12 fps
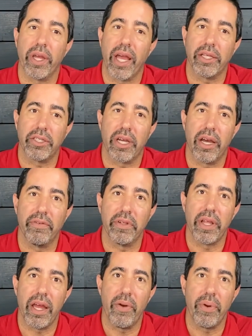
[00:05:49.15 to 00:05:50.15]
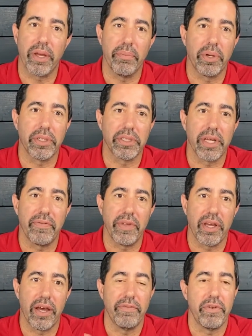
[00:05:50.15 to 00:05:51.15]
We got you covered there. We can put a
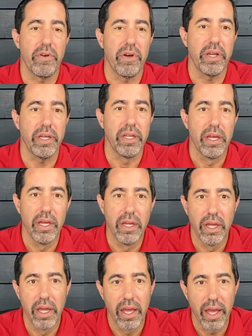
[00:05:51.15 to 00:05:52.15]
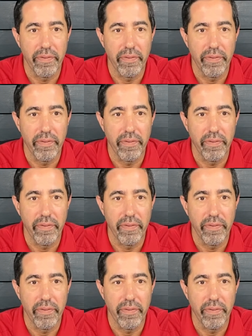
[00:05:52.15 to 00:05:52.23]
safety cover on it.